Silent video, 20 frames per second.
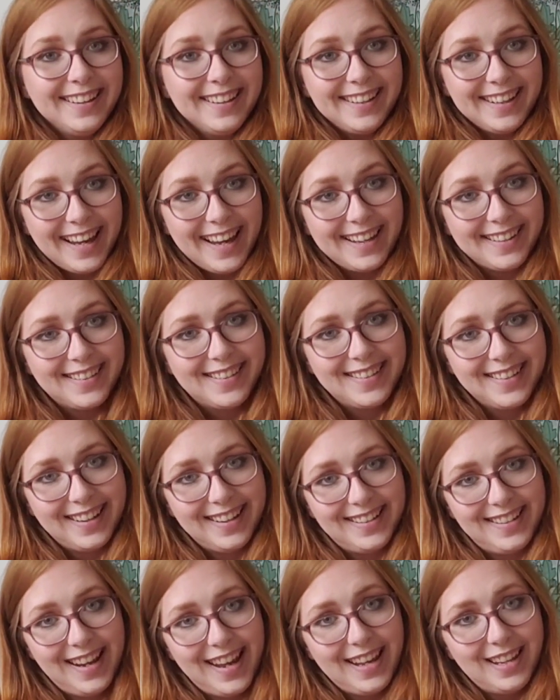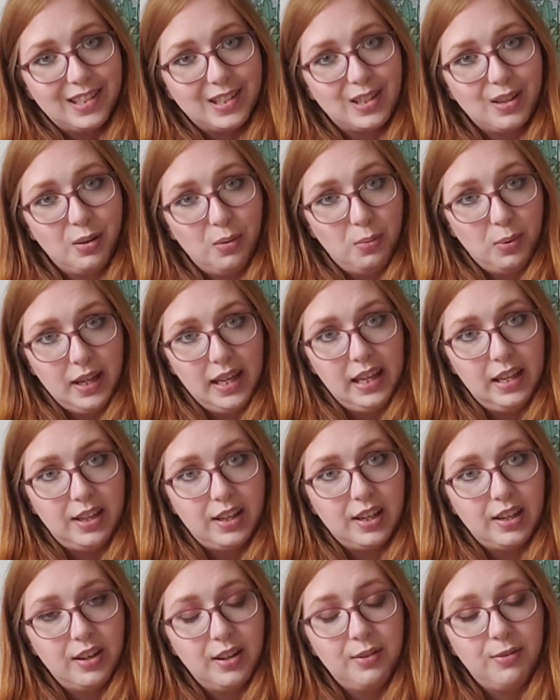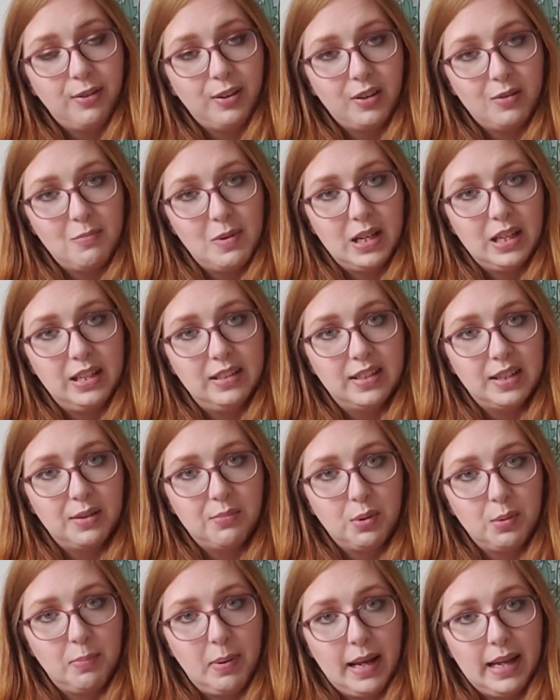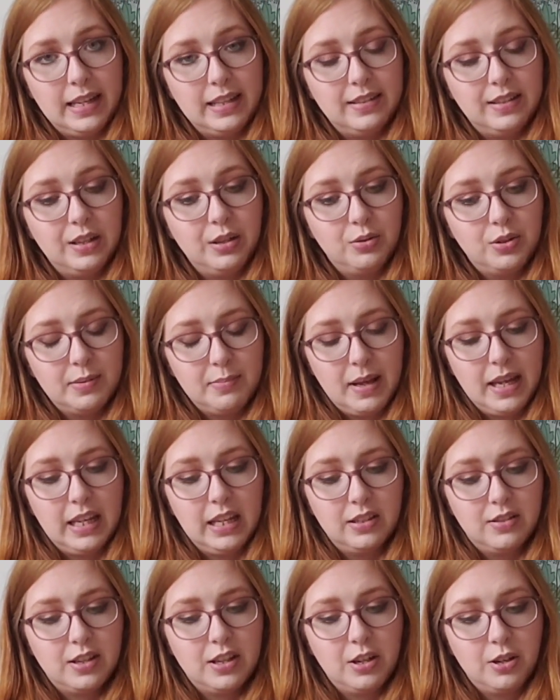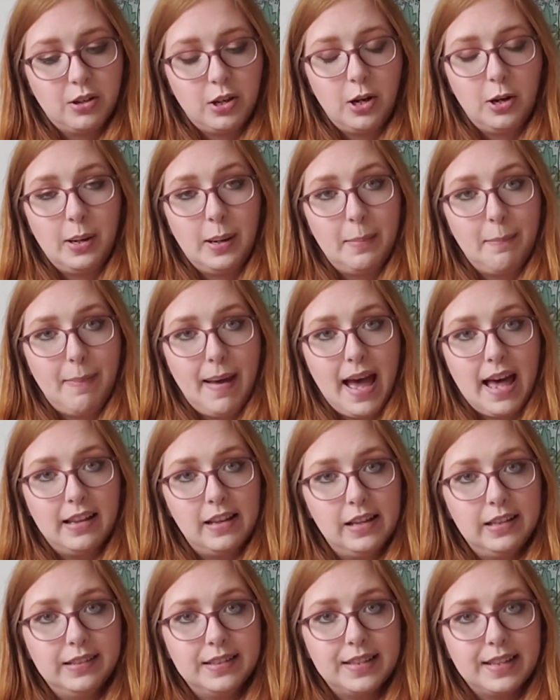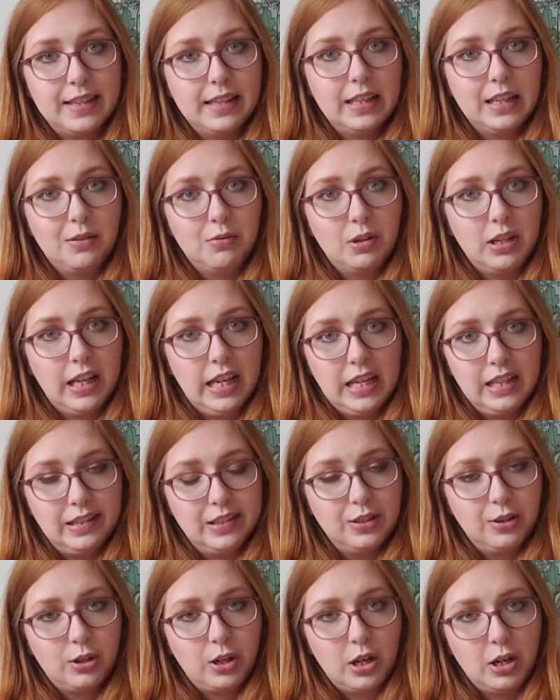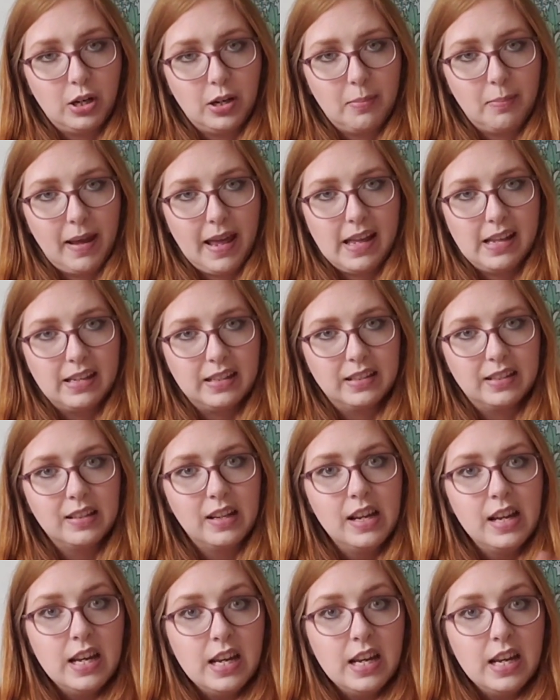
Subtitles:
Yes, it takes a week for the money someone pays you to make it to your current balance, and then when it hits your current balance,